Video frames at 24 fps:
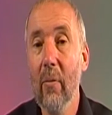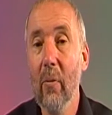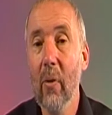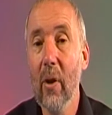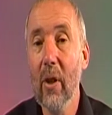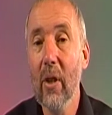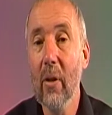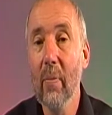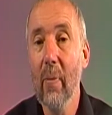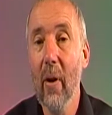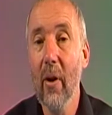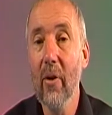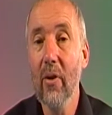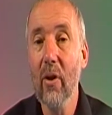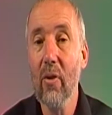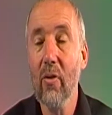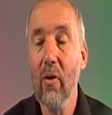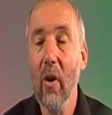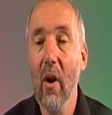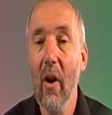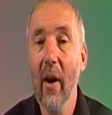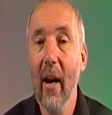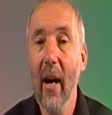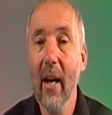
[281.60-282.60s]
We're supposed to
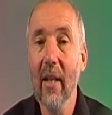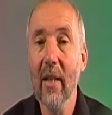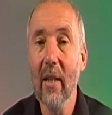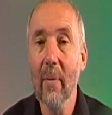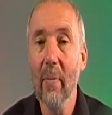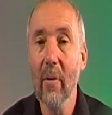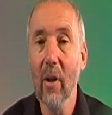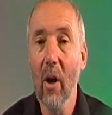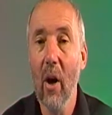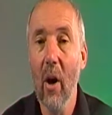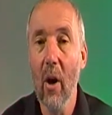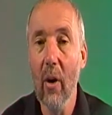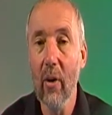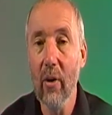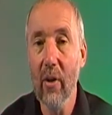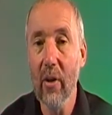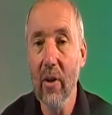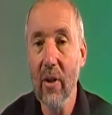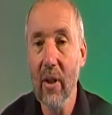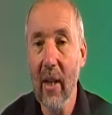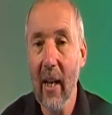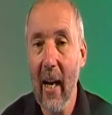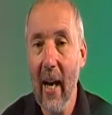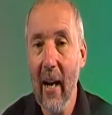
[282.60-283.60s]
throw our hands up in horror
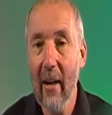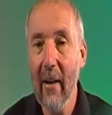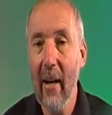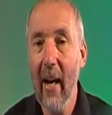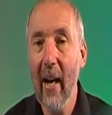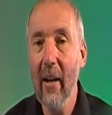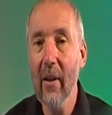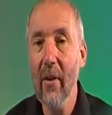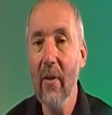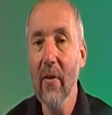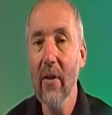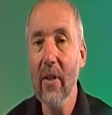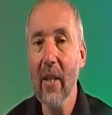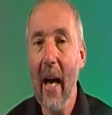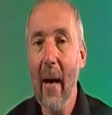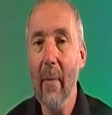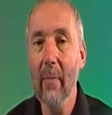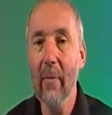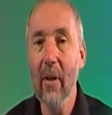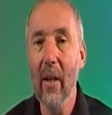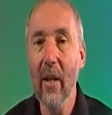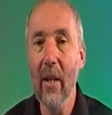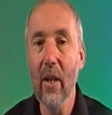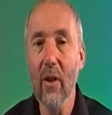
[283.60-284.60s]
and say, how can this
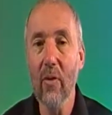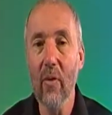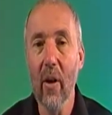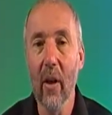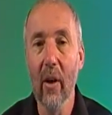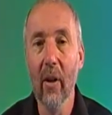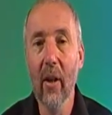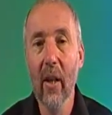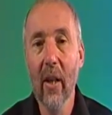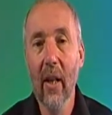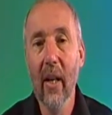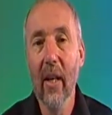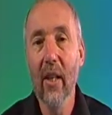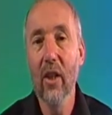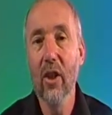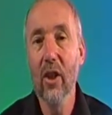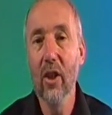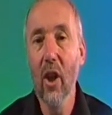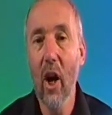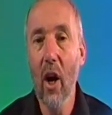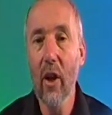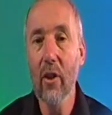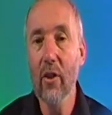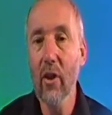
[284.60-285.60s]
happen in Israel? It
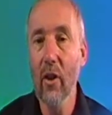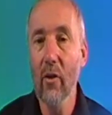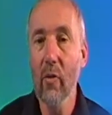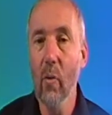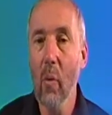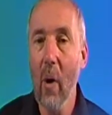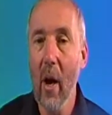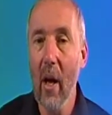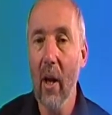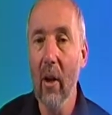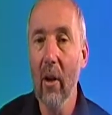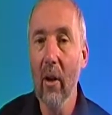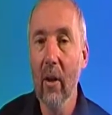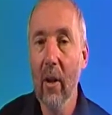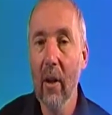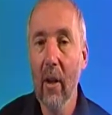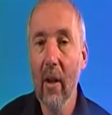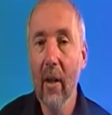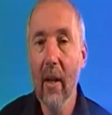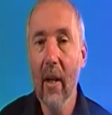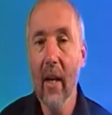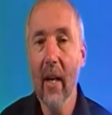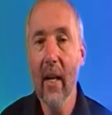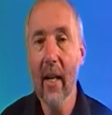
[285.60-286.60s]
starts off well,
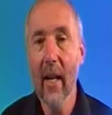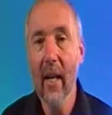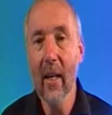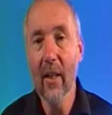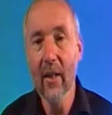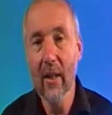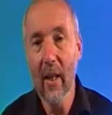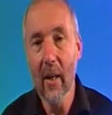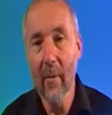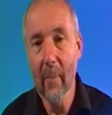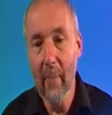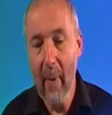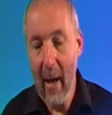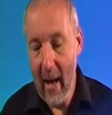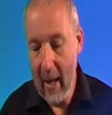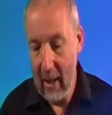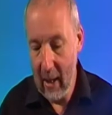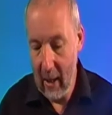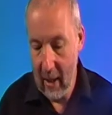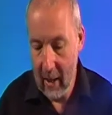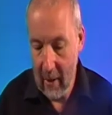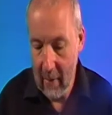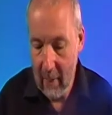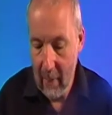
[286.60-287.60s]
it ends up
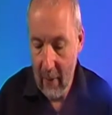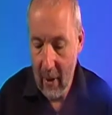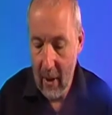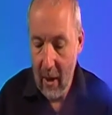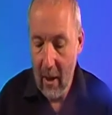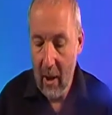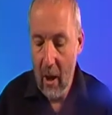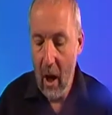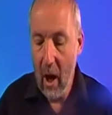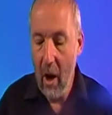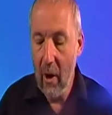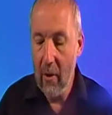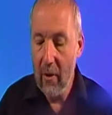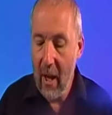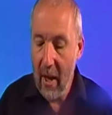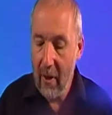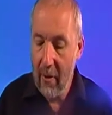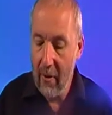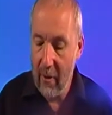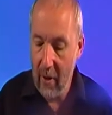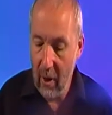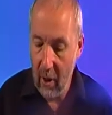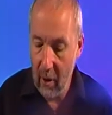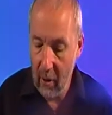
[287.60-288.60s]
badly.
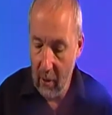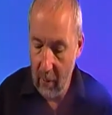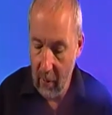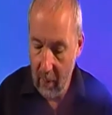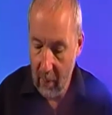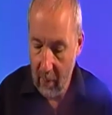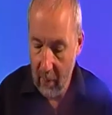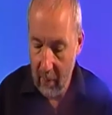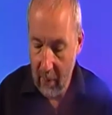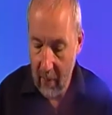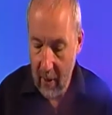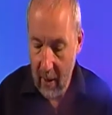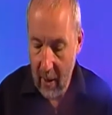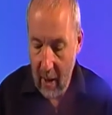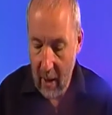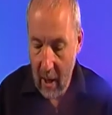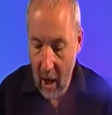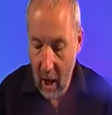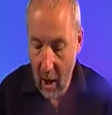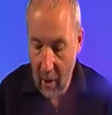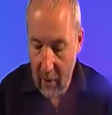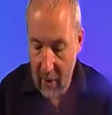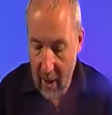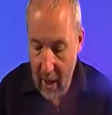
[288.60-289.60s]
Onethiel.
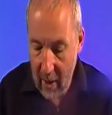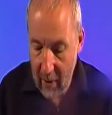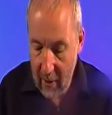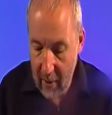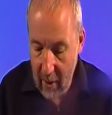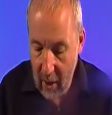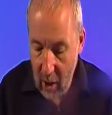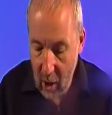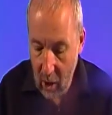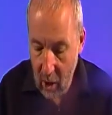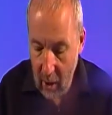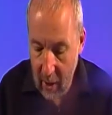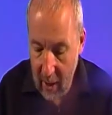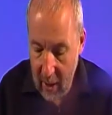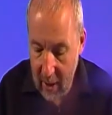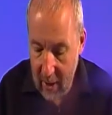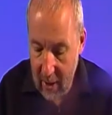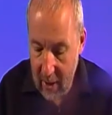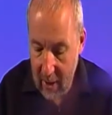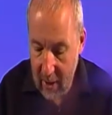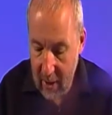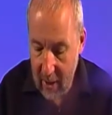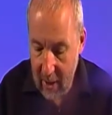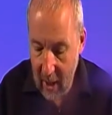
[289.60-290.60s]
Onethiel
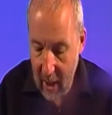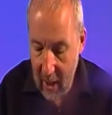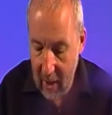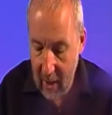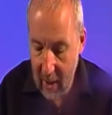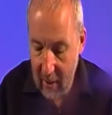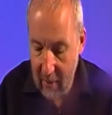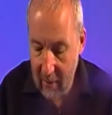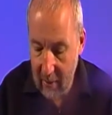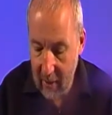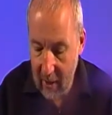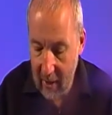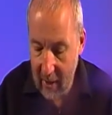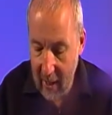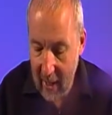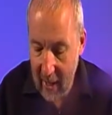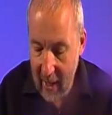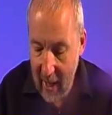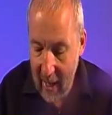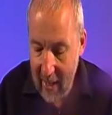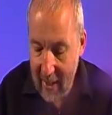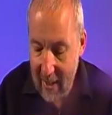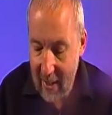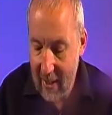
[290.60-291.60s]
is the son of
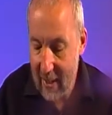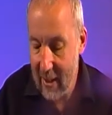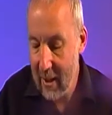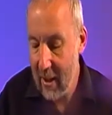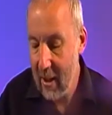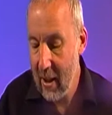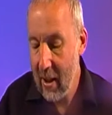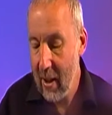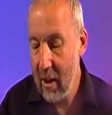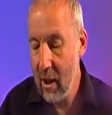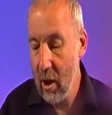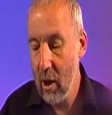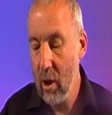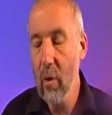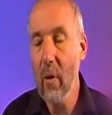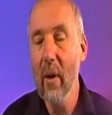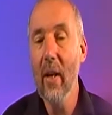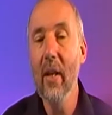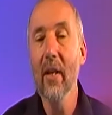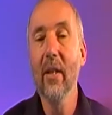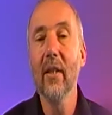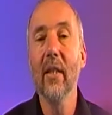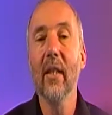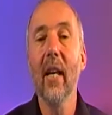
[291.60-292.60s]
Kenaz, who
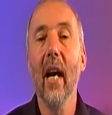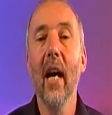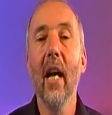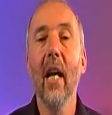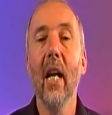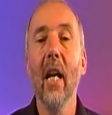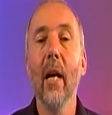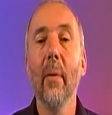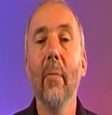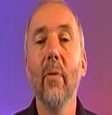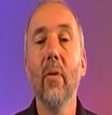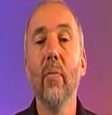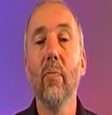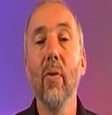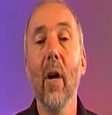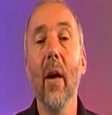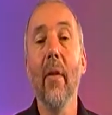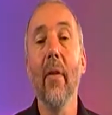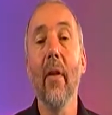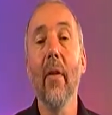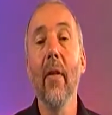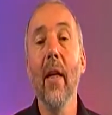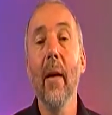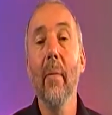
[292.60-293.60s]
is Caleb's
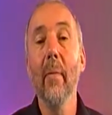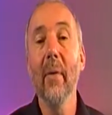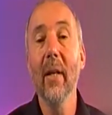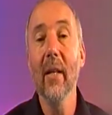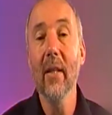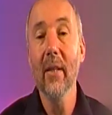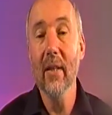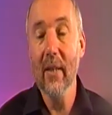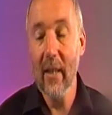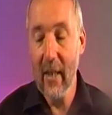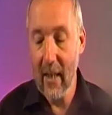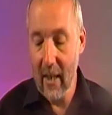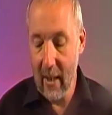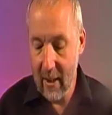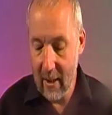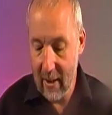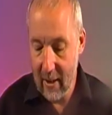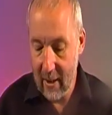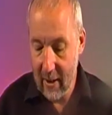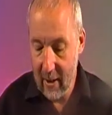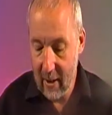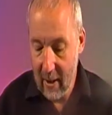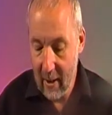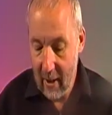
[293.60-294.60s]
brother. That means
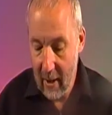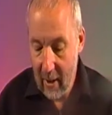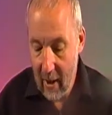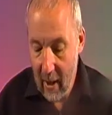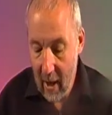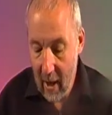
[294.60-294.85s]
he's